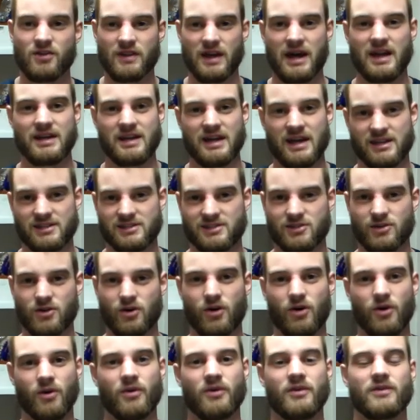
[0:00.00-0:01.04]
that next
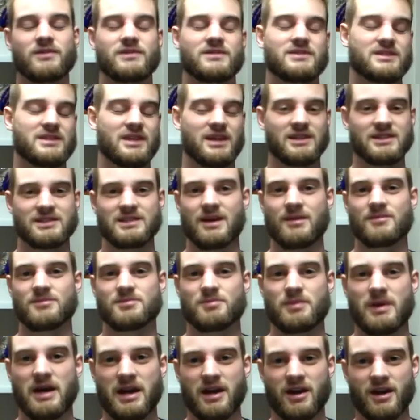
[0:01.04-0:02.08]
goal 10
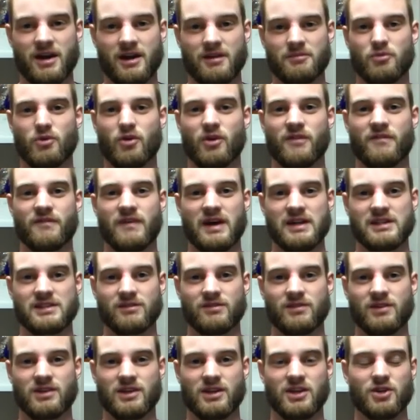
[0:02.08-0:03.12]
times better and more
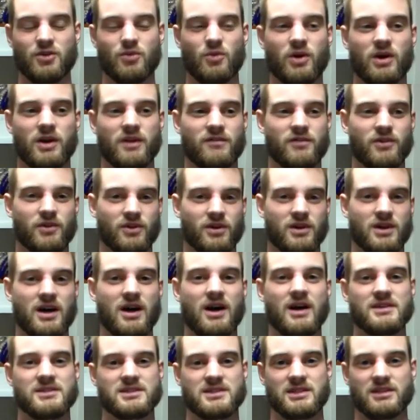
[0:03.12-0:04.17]
effectively than you would if you were
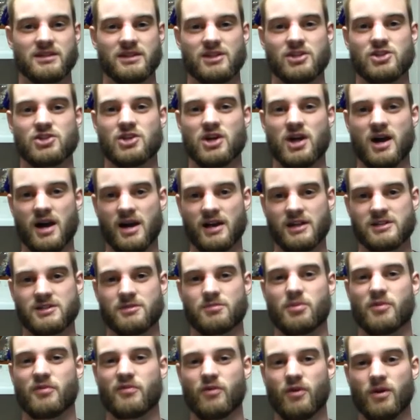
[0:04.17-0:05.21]
constantly trying
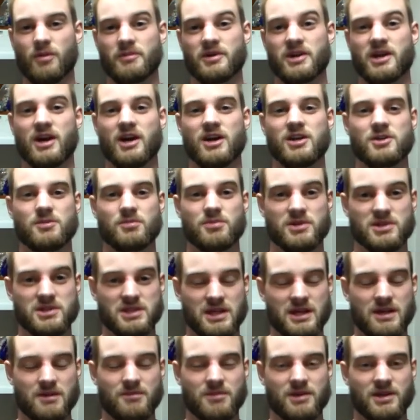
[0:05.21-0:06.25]
to perform at
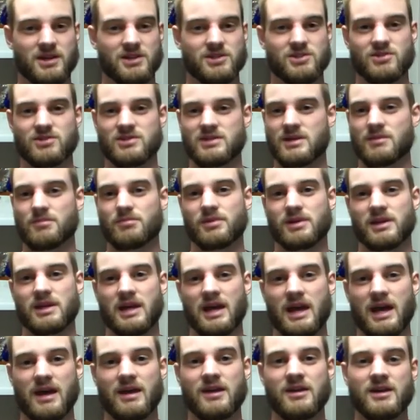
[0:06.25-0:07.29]
100% because you simply
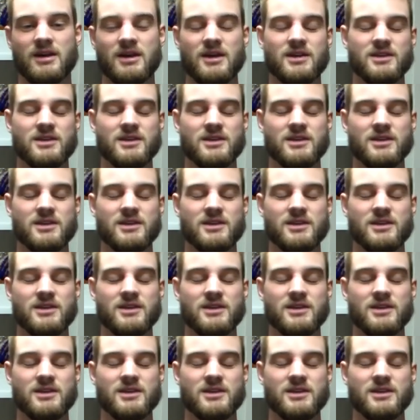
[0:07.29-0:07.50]
can't.